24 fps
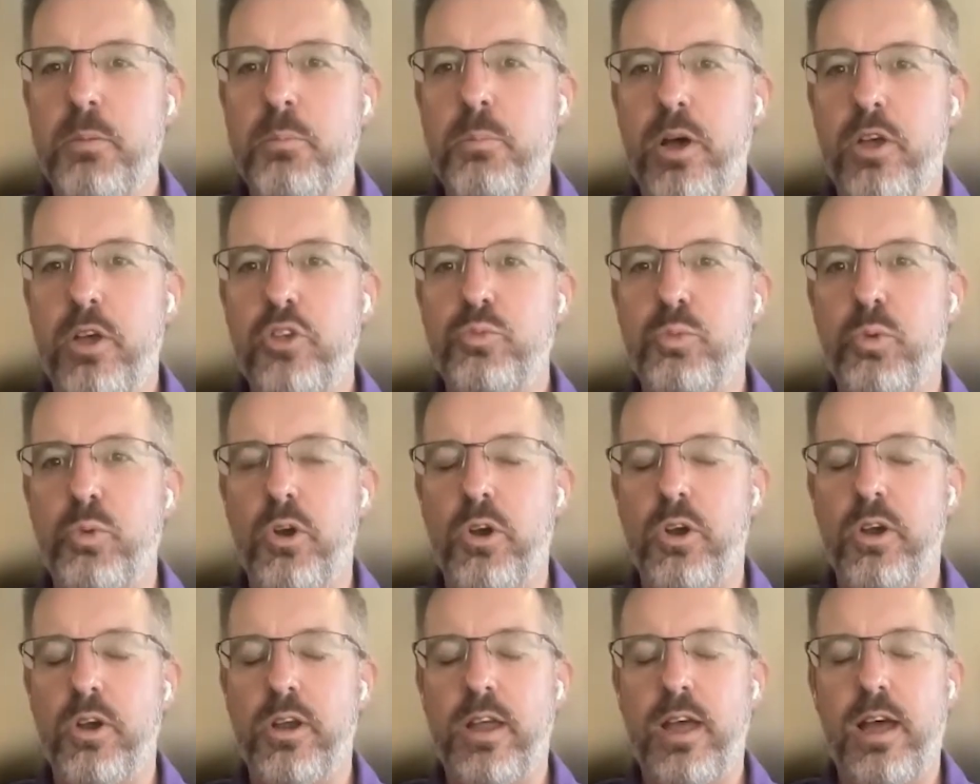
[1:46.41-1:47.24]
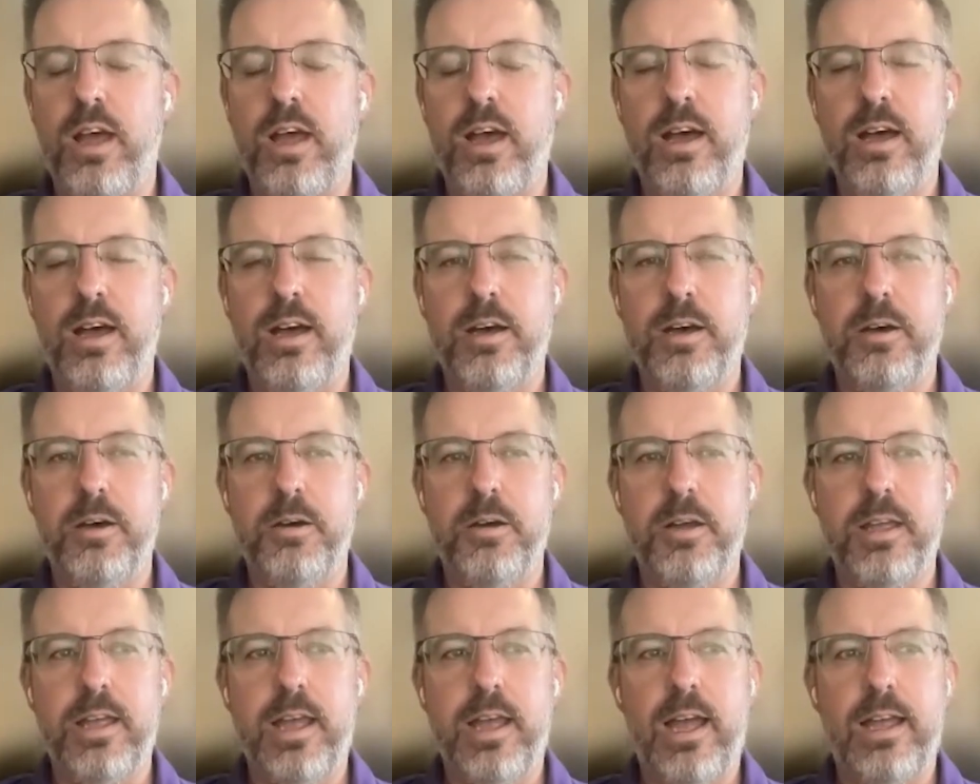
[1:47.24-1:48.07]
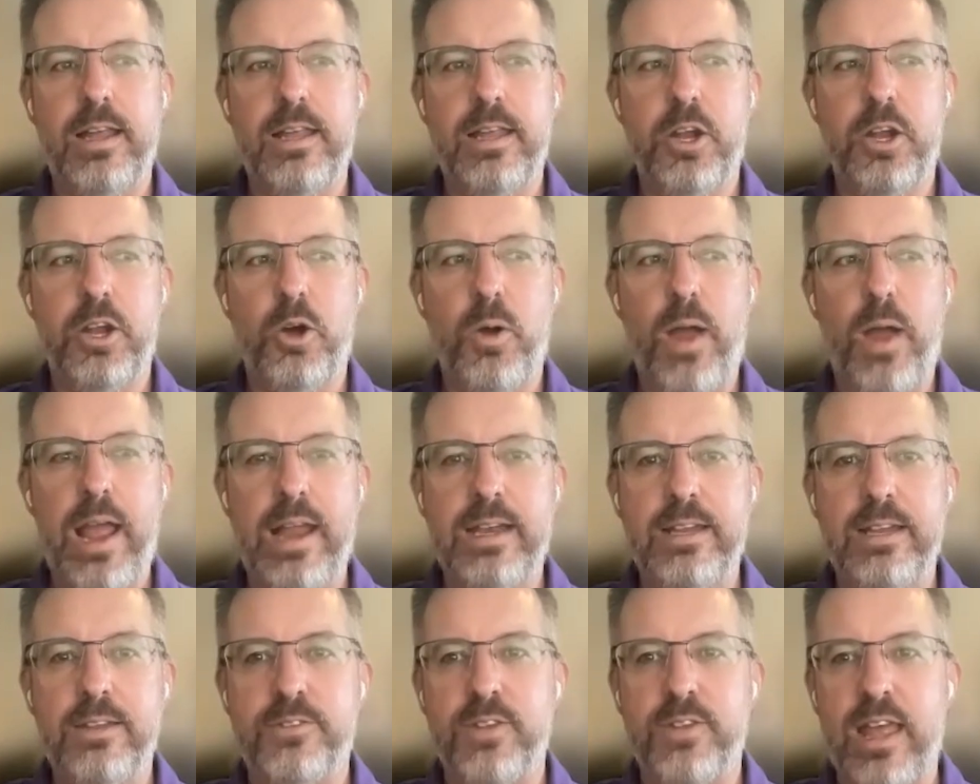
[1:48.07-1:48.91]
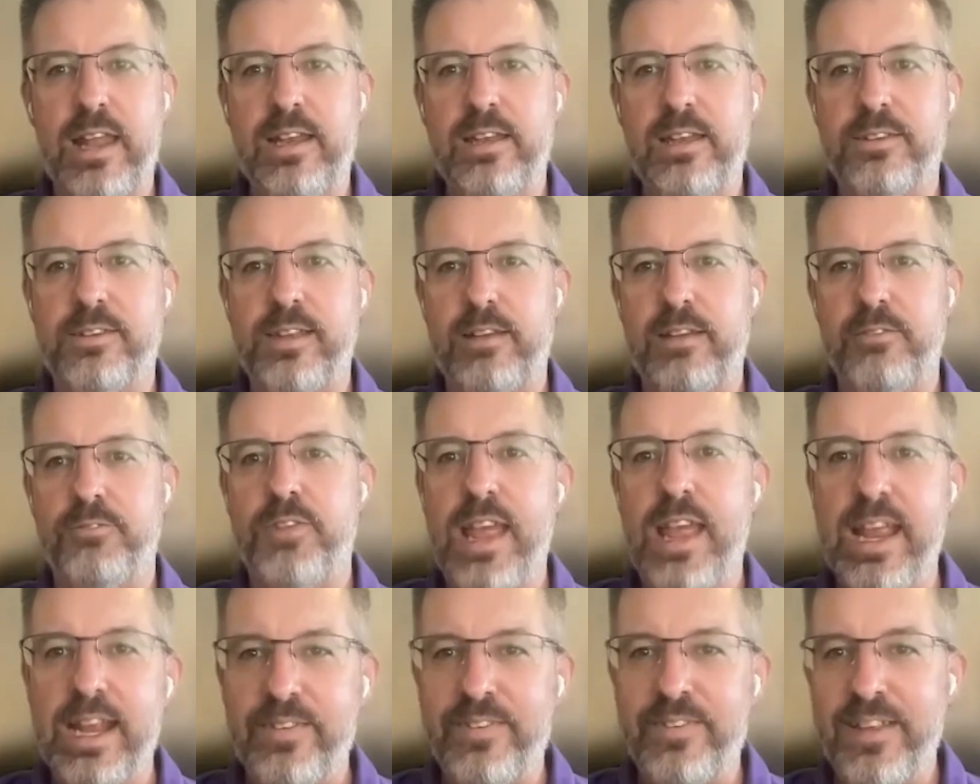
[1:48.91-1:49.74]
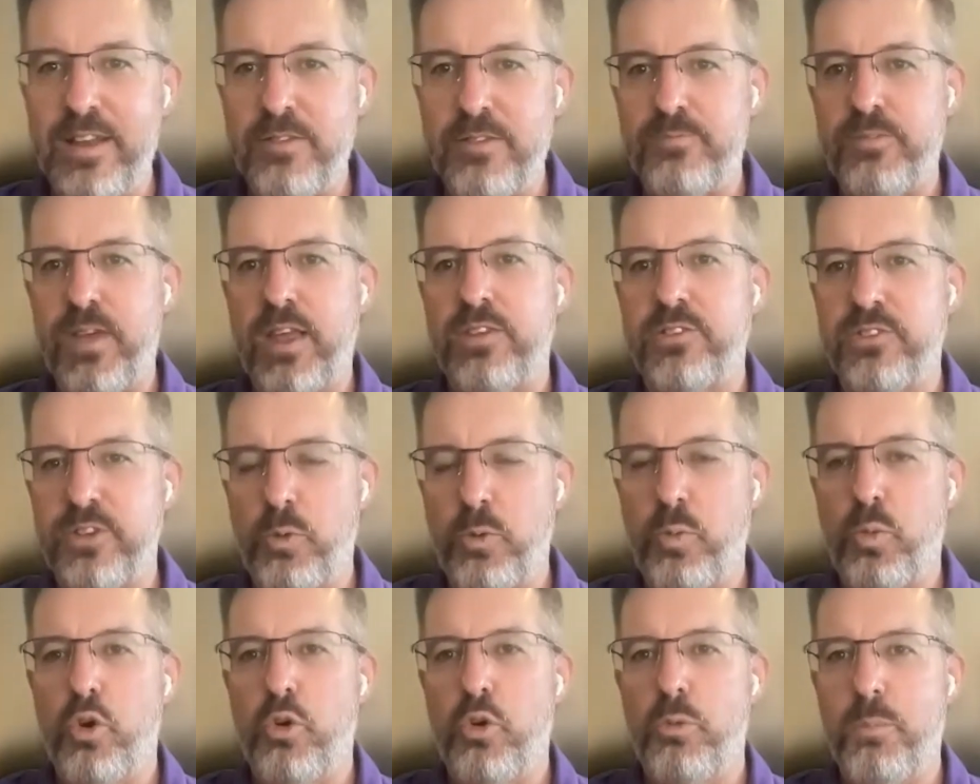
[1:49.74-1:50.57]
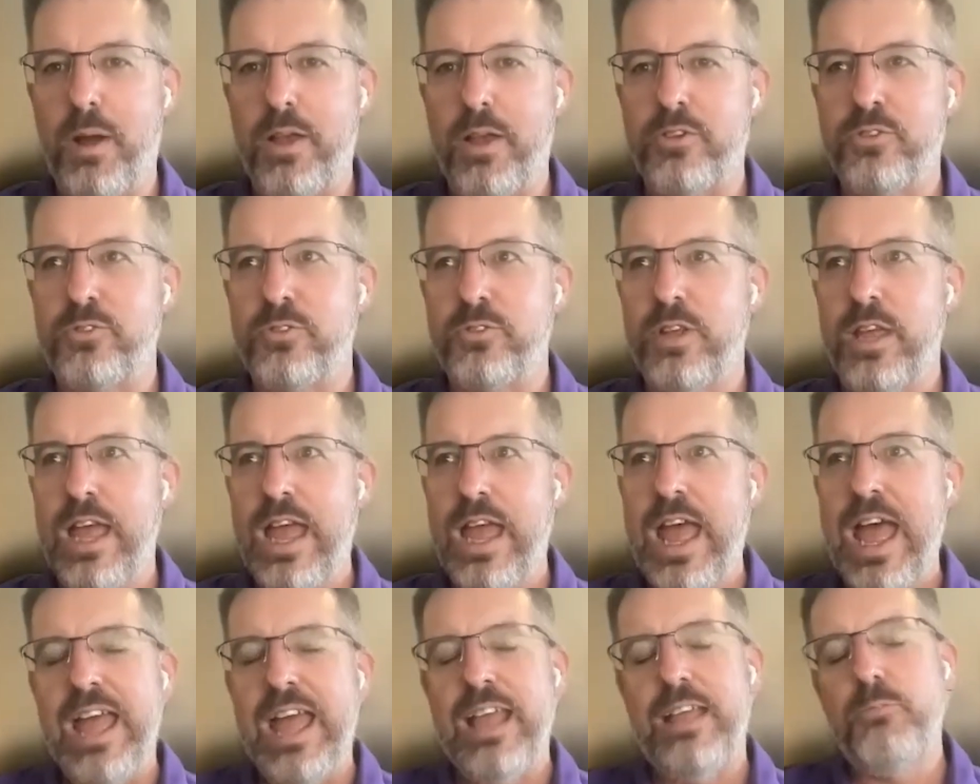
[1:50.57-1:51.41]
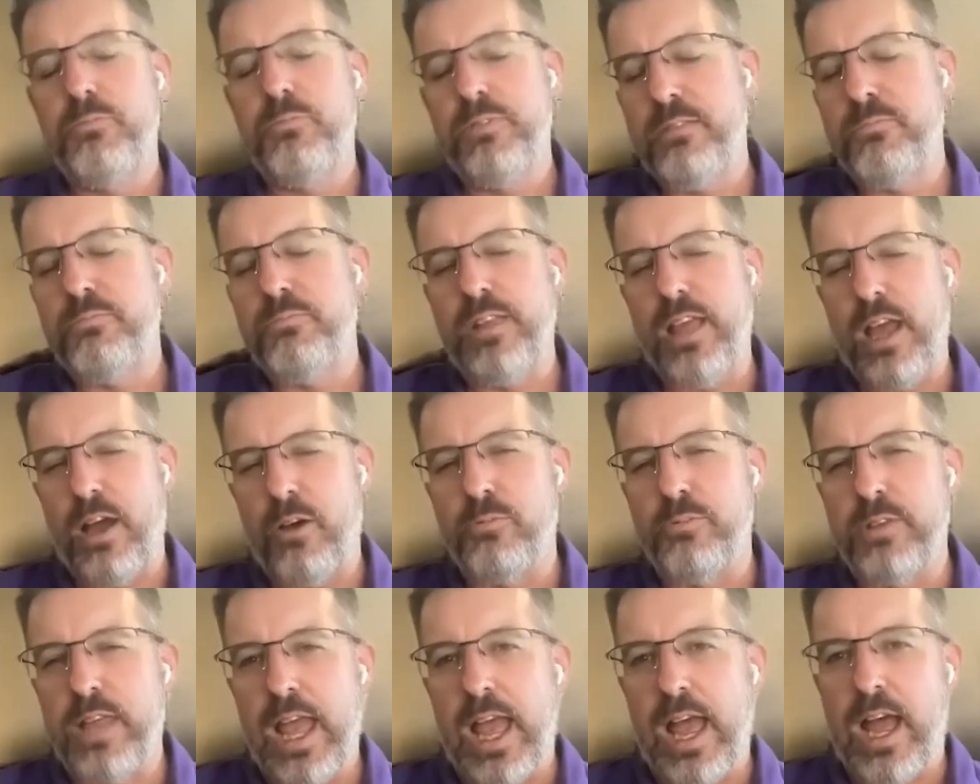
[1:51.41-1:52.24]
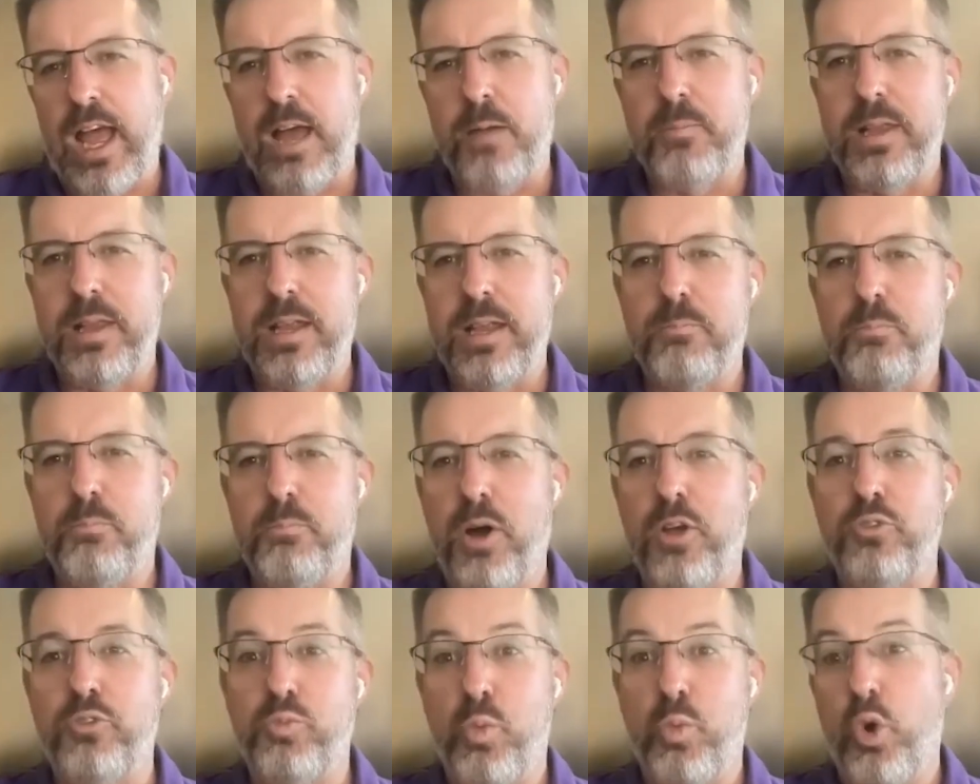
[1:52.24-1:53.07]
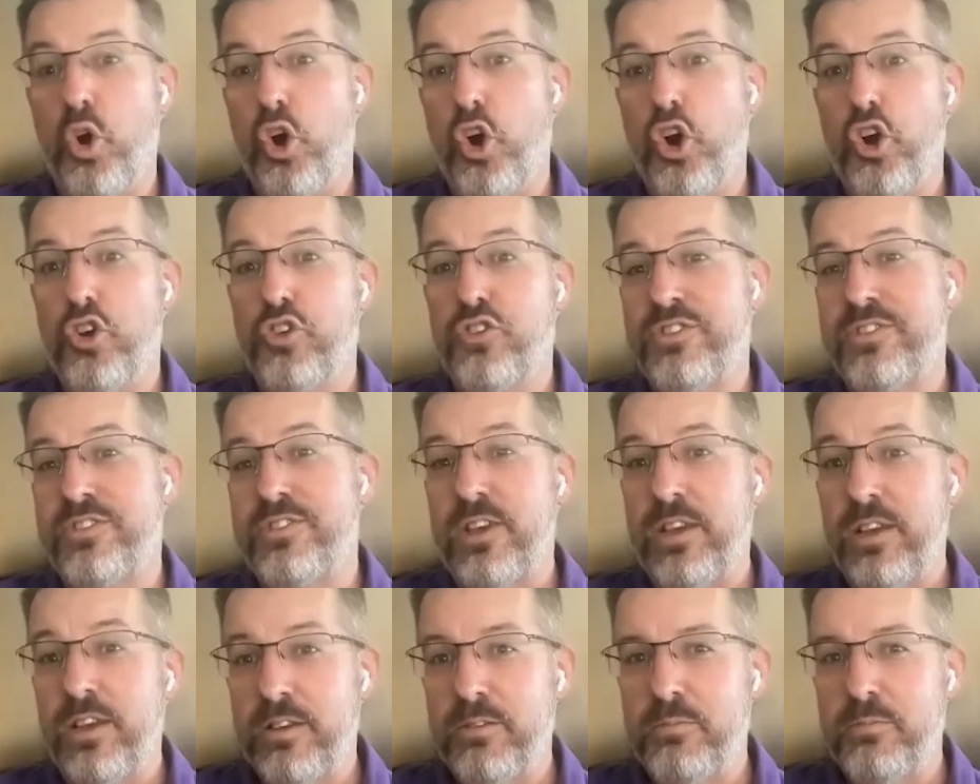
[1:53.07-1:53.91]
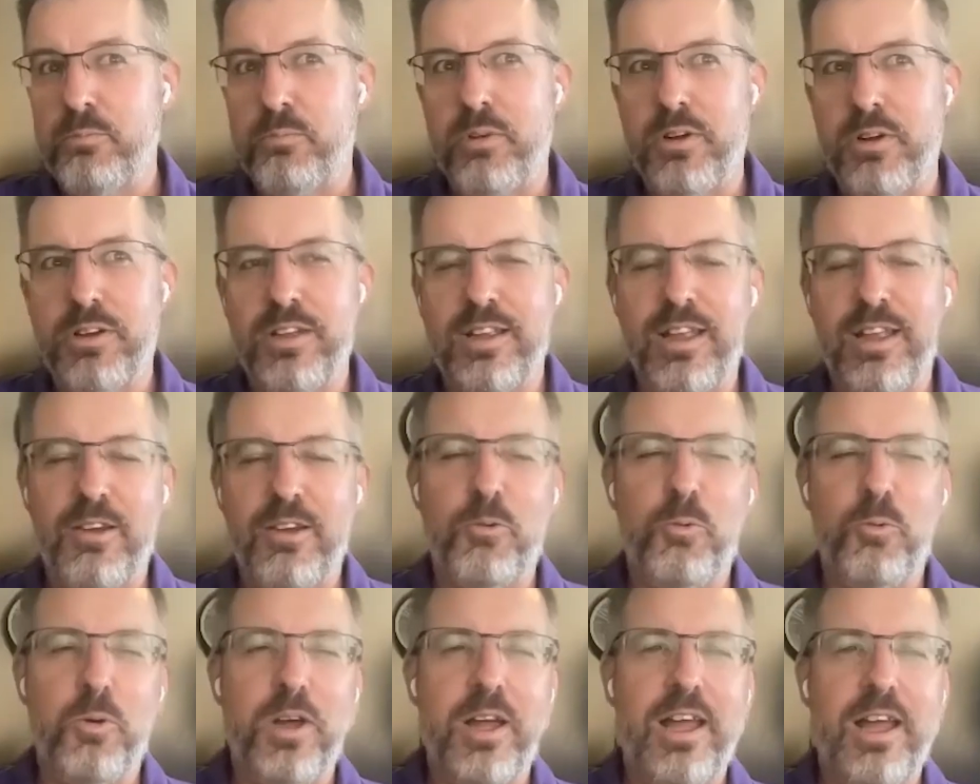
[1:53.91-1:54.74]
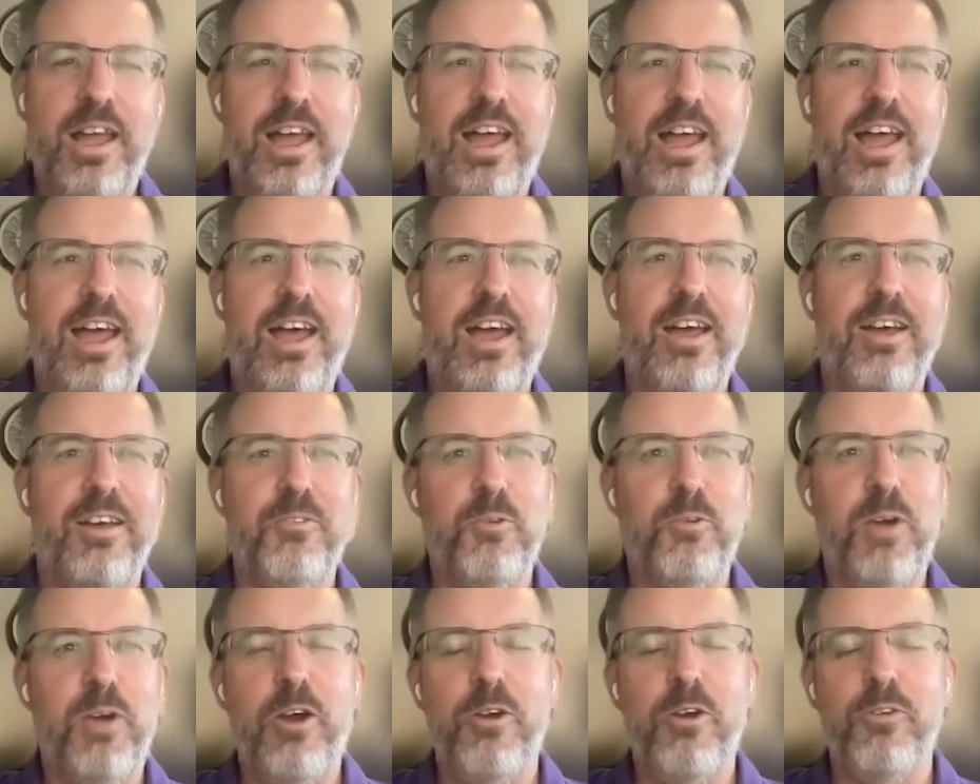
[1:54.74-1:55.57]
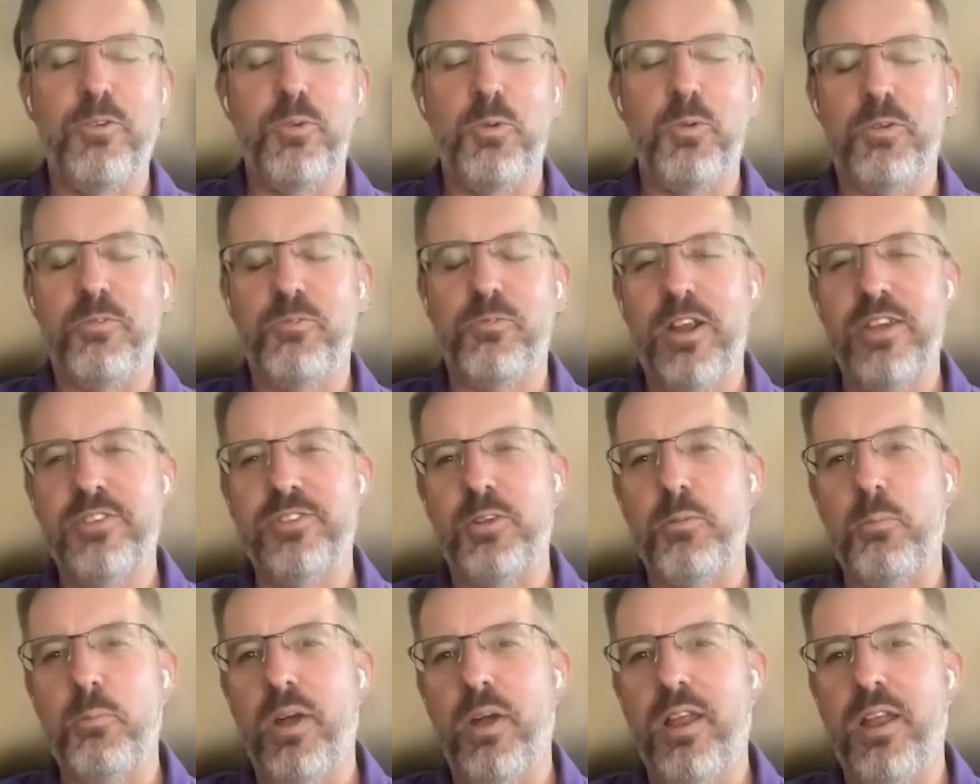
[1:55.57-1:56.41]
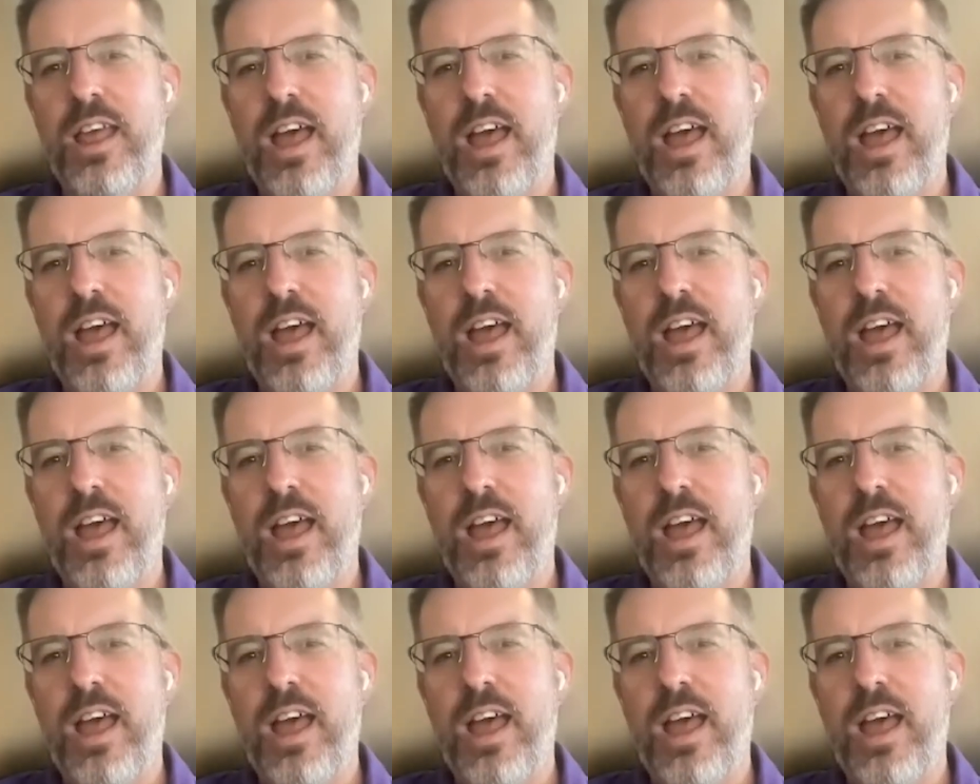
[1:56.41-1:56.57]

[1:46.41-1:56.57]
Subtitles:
buzzword, and it's kind of taken the investing world by, I mean, buzzwords, but, however you want to phrase it. But